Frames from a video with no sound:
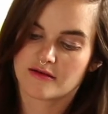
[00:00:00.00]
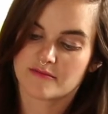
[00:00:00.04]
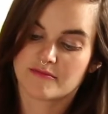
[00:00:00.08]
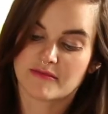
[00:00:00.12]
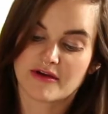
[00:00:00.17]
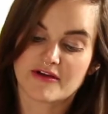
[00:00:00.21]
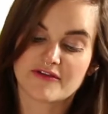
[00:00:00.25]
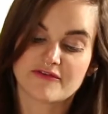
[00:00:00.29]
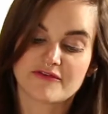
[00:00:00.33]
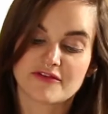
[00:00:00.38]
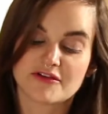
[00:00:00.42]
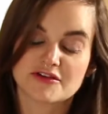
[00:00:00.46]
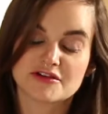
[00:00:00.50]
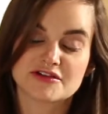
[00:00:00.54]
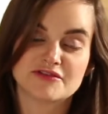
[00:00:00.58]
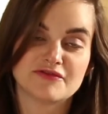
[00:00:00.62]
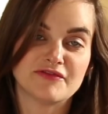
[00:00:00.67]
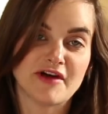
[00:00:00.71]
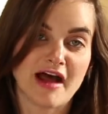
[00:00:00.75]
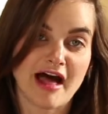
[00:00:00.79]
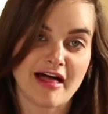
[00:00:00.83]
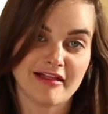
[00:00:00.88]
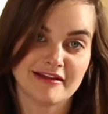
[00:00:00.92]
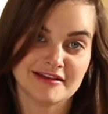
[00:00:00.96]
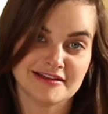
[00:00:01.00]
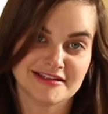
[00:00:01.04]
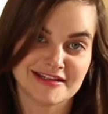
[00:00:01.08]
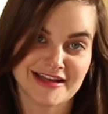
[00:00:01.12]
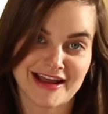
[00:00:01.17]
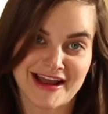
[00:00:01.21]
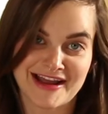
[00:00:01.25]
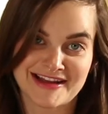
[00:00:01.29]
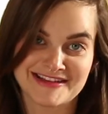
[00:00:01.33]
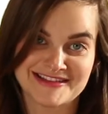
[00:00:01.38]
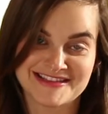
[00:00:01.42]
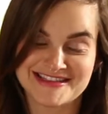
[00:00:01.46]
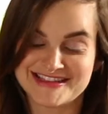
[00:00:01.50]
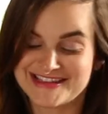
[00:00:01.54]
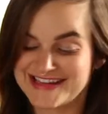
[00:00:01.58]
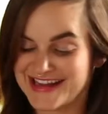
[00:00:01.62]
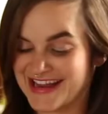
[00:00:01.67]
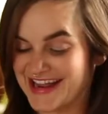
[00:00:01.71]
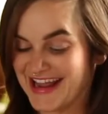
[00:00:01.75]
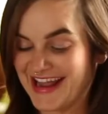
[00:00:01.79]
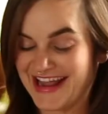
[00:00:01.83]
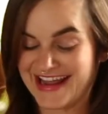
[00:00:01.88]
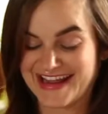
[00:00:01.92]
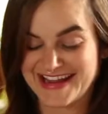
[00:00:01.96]
My first Valentine's
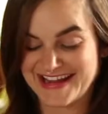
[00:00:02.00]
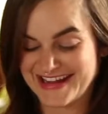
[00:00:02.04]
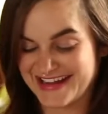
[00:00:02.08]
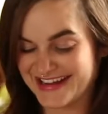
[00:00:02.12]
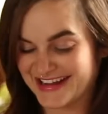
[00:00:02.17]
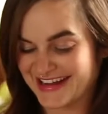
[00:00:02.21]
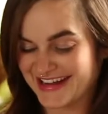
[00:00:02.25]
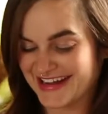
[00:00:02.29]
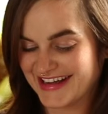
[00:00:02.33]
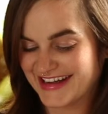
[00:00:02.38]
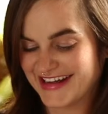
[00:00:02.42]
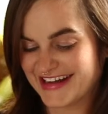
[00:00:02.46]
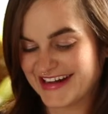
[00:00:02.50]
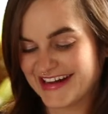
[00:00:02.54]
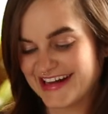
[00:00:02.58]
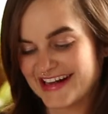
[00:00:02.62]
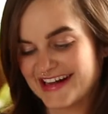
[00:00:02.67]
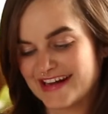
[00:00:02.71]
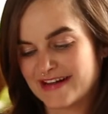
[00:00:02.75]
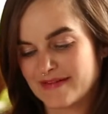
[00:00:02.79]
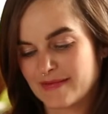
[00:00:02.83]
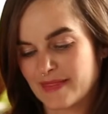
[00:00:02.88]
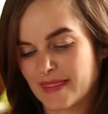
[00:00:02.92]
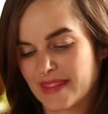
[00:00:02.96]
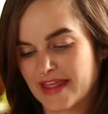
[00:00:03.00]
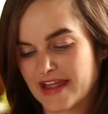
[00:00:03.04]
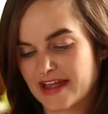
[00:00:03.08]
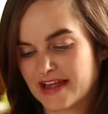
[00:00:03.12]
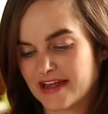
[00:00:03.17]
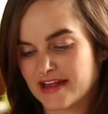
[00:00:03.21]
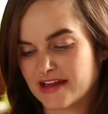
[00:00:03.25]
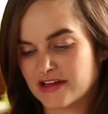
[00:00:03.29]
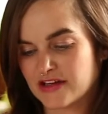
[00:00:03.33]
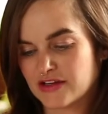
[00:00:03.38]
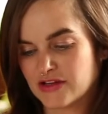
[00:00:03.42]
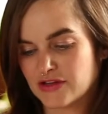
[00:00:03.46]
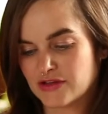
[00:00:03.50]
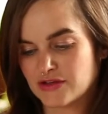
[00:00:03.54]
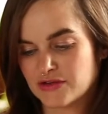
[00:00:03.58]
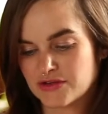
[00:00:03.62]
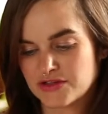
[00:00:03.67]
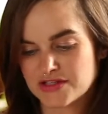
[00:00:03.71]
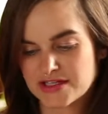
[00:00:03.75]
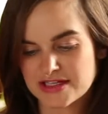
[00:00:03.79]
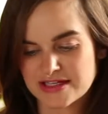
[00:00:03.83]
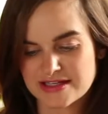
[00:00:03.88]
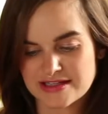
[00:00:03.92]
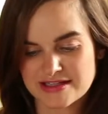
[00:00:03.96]
Day. And you
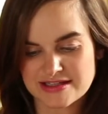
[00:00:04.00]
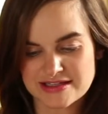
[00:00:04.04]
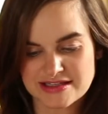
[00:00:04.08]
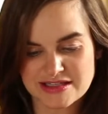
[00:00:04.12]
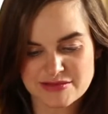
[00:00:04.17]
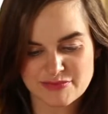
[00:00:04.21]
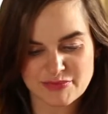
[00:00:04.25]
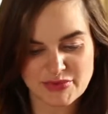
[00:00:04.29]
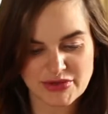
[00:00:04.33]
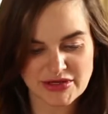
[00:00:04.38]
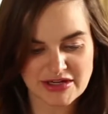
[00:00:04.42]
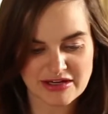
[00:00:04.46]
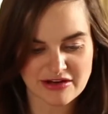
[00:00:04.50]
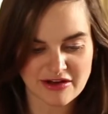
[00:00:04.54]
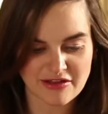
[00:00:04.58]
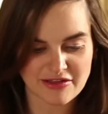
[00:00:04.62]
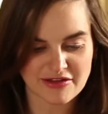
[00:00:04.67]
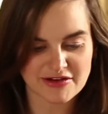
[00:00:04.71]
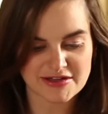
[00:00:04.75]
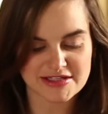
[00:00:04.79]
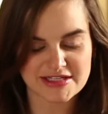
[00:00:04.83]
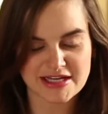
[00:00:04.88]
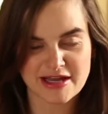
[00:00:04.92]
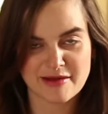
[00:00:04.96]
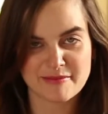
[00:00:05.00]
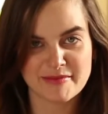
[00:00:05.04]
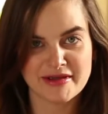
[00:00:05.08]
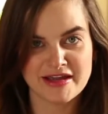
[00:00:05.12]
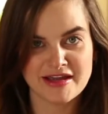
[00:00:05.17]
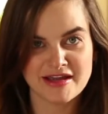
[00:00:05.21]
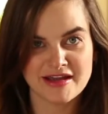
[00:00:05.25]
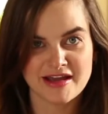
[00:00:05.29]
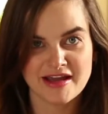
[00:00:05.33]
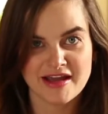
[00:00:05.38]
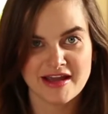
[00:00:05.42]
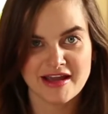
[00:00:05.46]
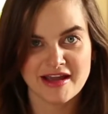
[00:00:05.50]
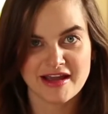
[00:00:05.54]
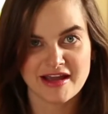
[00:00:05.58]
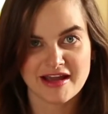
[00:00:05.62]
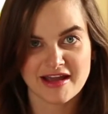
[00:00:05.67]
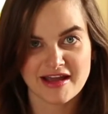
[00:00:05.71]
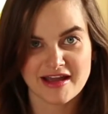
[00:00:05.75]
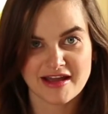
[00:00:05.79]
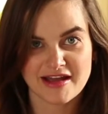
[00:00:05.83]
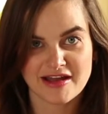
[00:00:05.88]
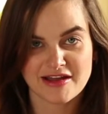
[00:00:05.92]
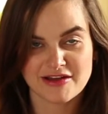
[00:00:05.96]
just put it on their tummy
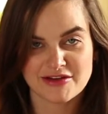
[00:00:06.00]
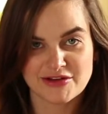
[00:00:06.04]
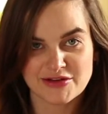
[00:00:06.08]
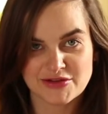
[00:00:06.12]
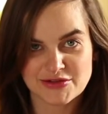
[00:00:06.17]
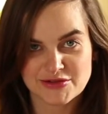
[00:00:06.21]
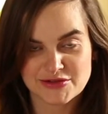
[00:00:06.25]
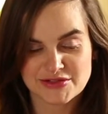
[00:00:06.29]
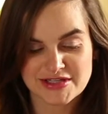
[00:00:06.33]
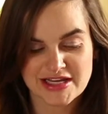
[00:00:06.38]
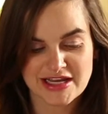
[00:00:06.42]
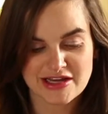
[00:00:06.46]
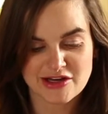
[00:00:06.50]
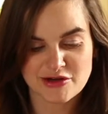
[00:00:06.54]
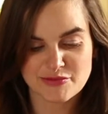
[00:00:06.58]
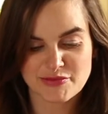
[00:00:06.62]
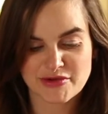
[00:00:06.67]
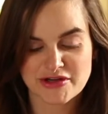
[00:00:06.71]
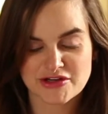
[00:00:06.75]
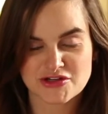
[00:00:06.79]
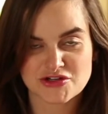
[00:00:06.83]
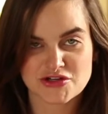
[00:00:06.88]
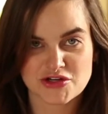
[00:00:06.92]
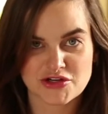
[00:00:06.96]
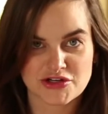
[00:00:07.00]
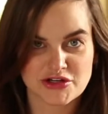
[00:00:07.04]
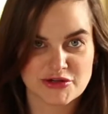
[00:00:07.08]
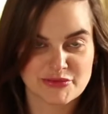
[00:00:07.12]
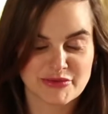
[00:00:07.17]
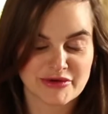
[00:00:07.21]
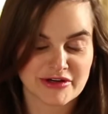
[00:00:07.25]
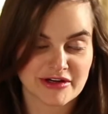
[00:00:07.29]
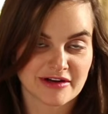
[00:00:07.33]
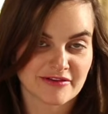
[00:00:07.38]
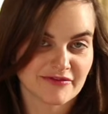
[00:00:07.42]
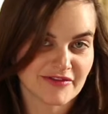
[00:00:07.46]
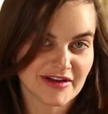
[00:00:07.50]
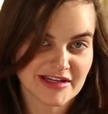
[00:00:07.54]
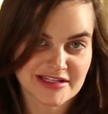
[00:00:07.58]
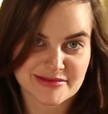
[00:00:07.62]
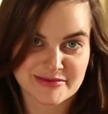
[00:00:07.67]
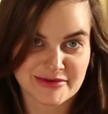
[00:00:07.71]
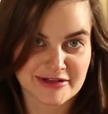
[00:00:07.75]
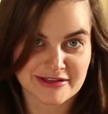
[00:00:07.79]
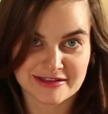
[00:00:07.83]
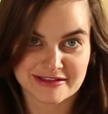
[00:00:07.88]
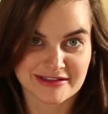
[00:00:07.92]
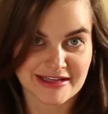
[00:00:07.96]
and you take your picture and you put it on
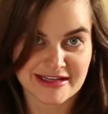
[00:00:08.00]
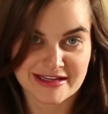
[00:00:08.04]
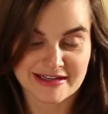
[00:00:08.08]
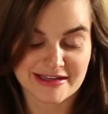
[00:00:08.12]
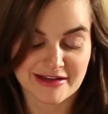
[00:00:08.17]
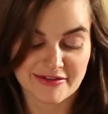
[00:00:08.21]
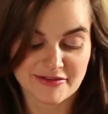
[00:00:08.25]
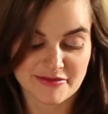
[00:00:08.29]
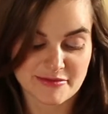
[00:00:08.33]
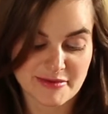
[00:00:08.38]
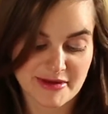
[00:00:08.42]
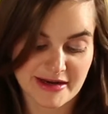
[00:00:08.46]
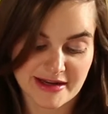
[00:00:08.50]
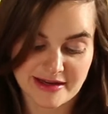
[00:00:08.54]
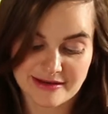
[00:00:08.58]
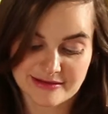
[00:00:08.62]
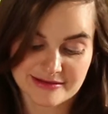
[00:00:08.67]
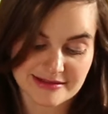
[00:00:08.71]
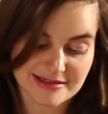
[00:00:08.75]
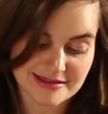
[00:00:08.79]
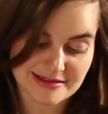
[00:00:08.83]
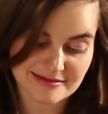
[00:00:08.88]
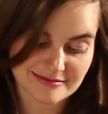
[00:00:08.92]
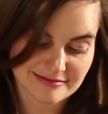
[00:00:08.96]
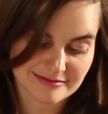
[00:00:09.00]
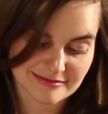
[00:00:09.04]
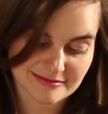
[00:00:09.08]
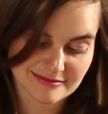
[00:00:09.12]
Facebook like everybody else.